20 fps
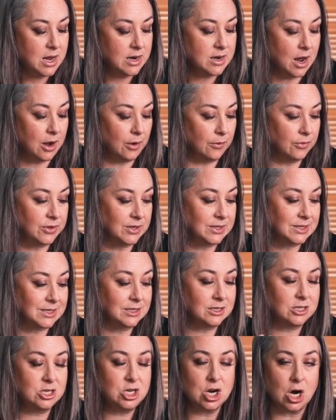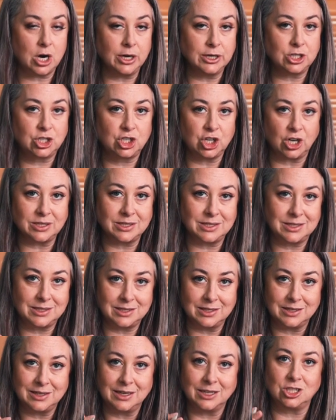Now, this is not
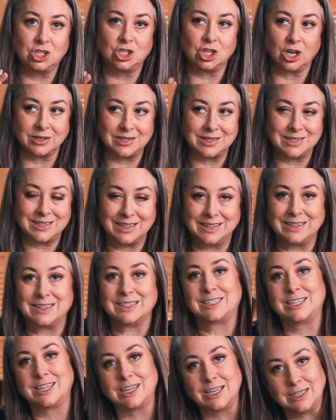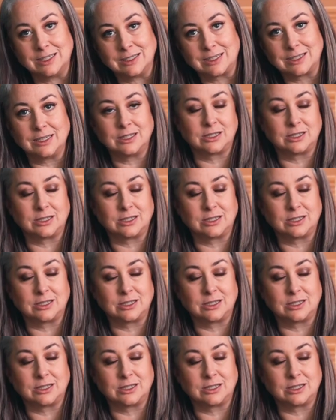just adjusting the tint,